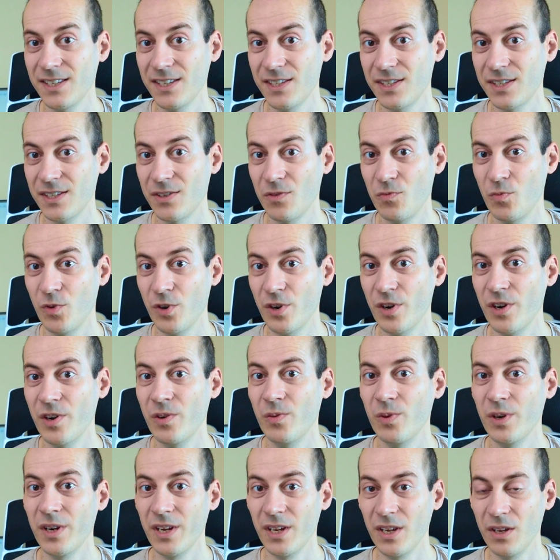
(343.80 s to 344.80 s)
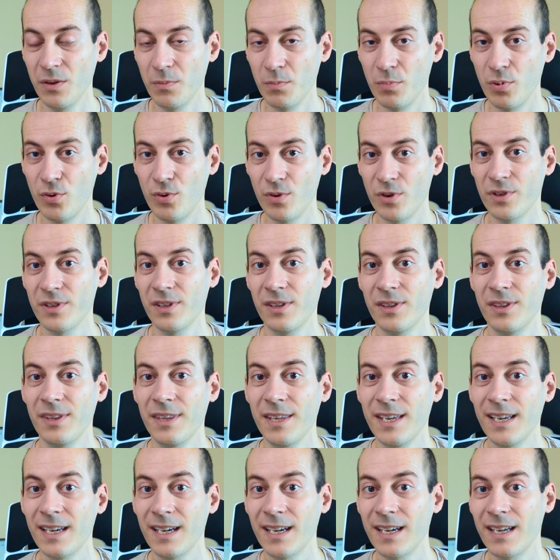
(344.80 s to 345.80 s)
is very important
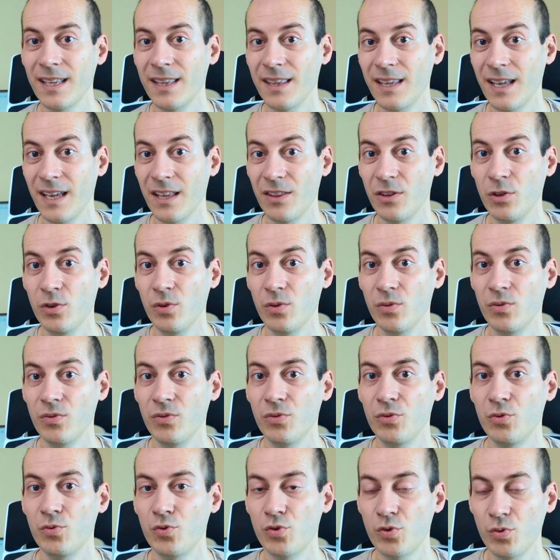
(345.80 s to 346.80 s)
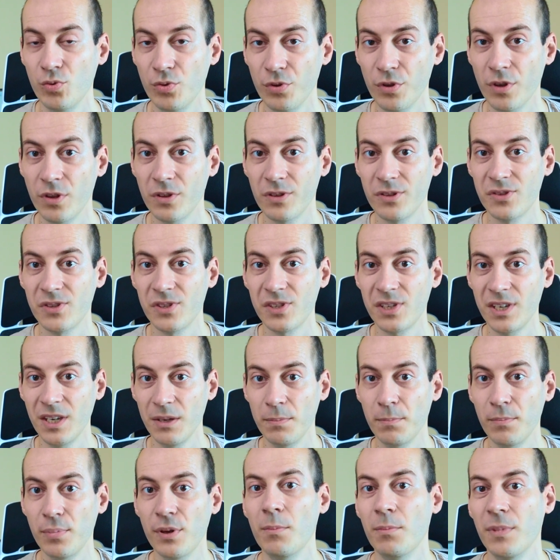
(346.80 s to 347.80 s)
thing that you should not
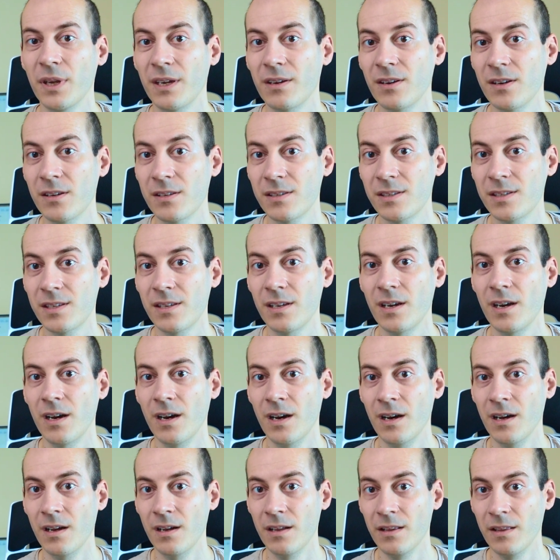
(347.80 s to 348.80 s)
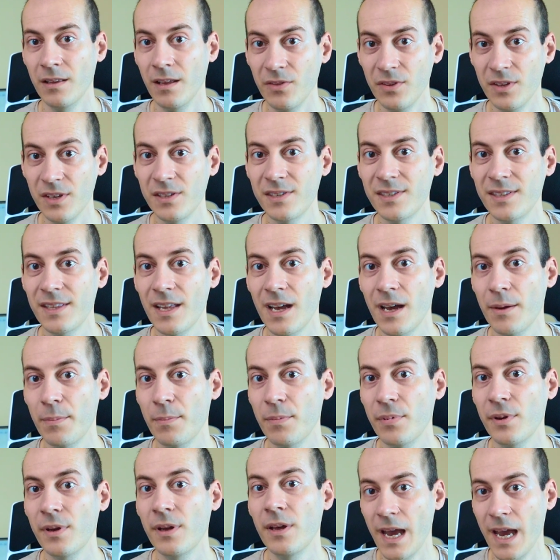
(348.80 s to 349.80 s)
skip, because on this step
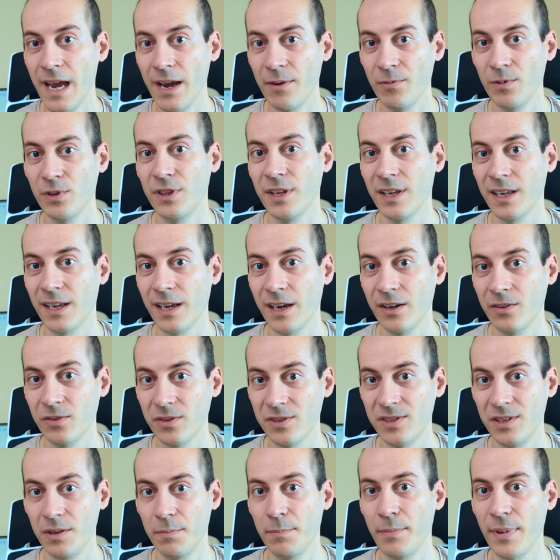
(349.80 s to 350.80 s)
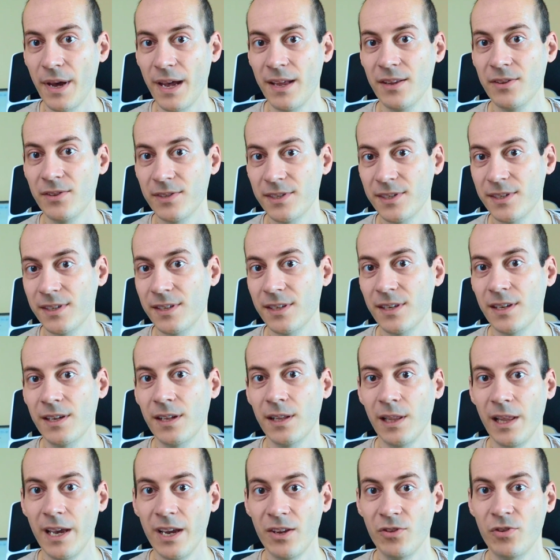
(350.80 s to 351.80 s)
everything else depends
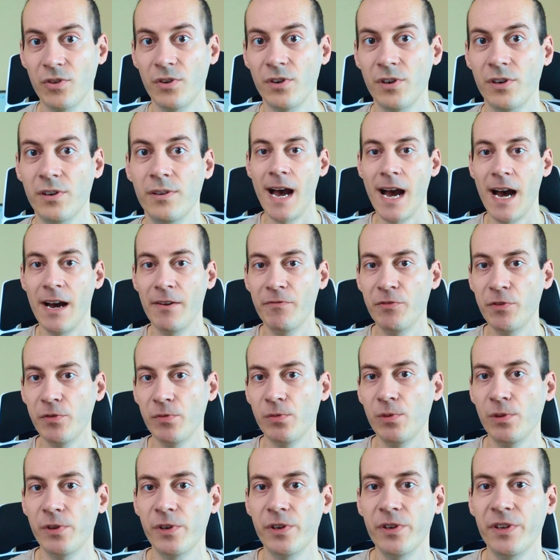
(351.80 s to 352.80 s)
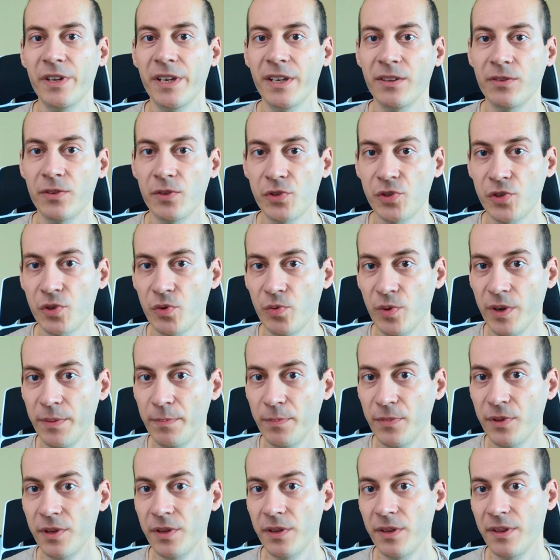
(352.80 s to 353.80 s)
later. After learning the
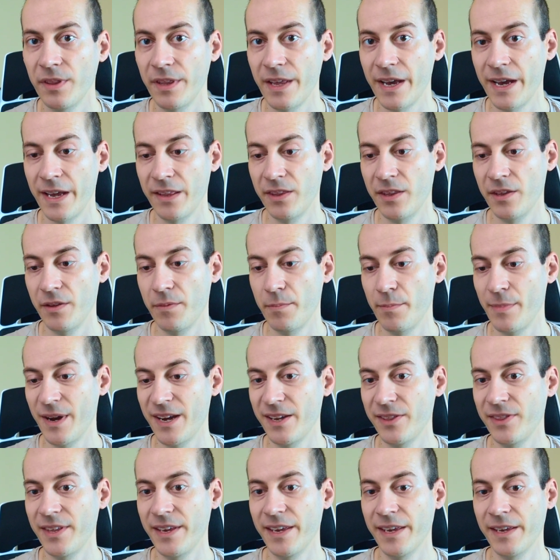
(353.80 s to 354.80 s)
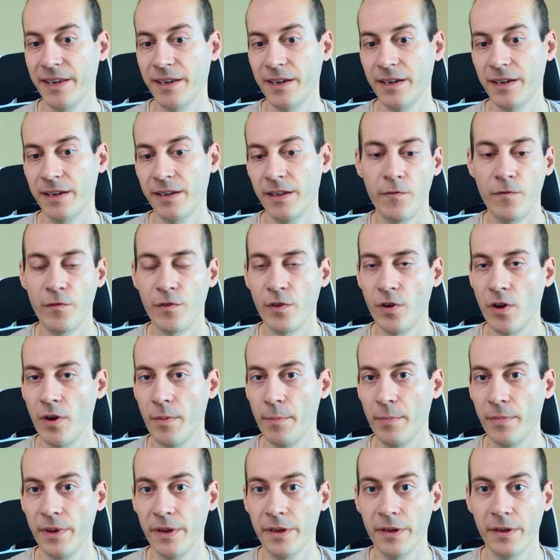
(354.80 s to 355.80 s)
script, that might take
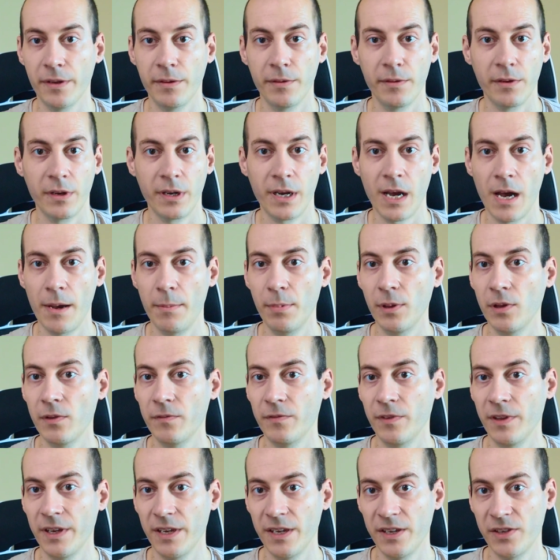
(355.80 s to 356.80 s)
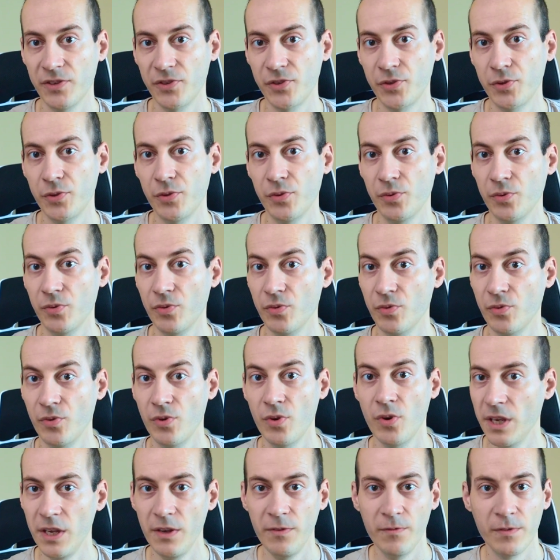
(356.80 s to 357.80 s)
from a couple of days to
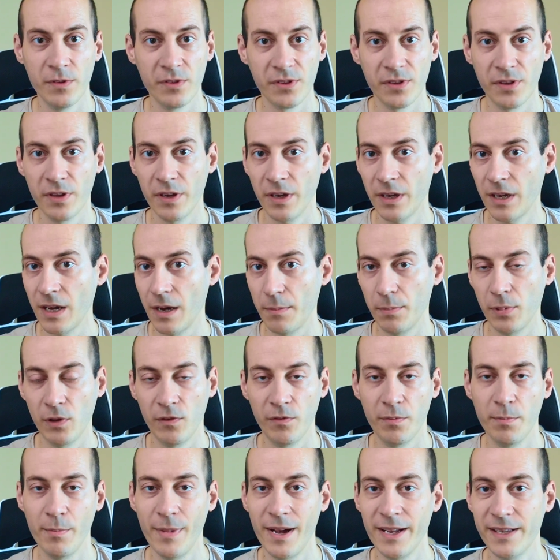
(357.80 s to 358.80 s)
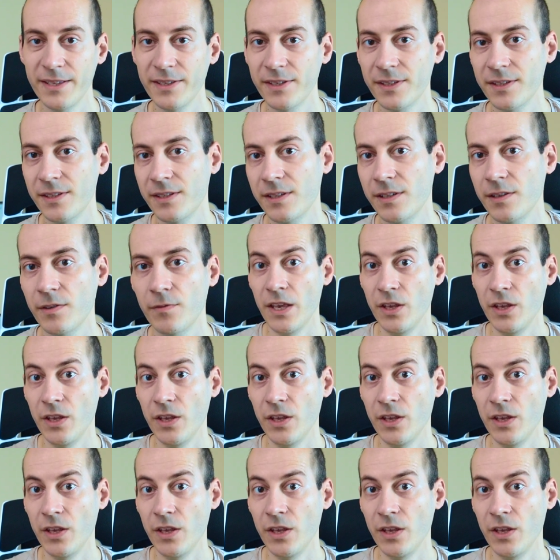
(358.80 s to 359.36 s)
even a couple of months,